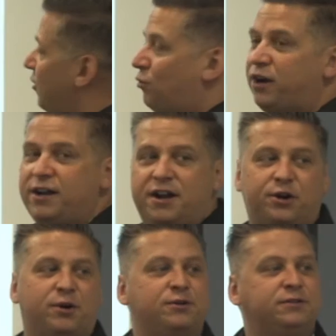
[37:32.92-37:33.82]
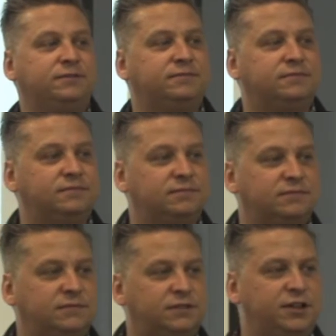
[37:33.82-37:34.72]
working on your own?
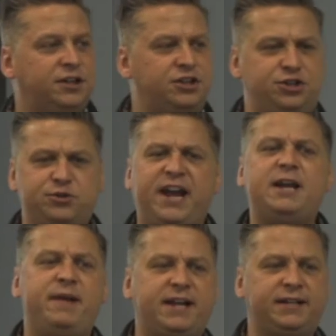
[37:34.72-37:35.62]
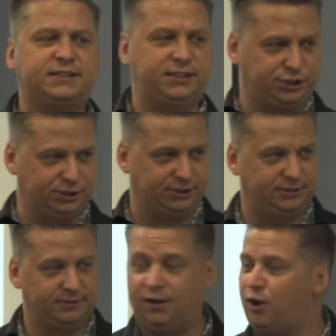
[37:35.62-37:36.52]
Do you hate making decisions?
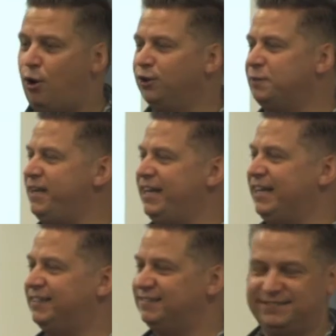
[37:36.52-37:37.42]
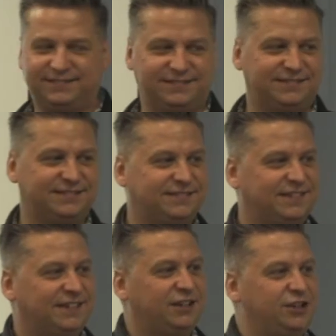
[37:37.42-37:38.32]
Hold a meeting.
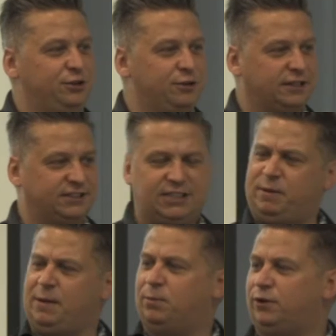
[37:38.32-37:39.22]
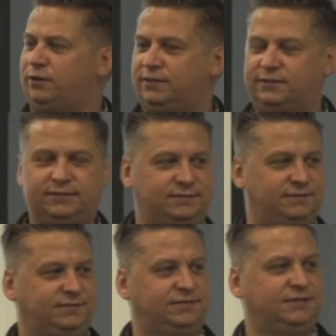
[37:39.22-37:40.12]
You can see people,
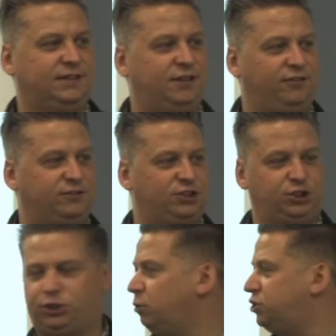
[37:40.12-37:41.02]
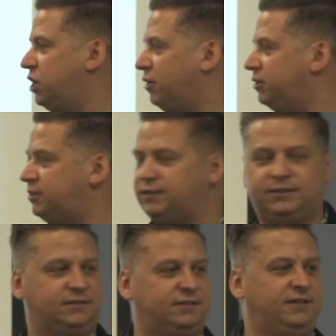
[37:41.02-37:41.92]
show charts,
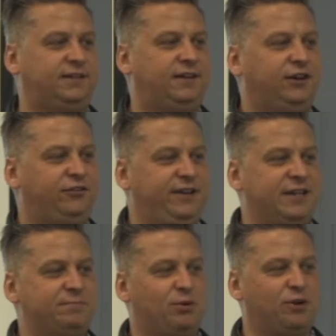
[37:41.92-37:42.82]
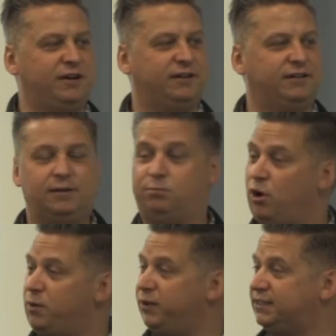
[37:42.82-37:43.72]
feel important,
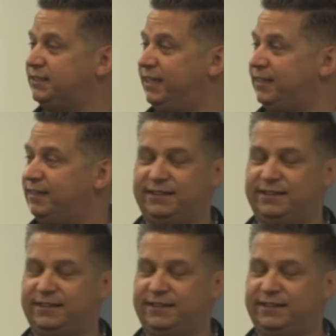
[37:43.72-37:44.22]
point with a stick,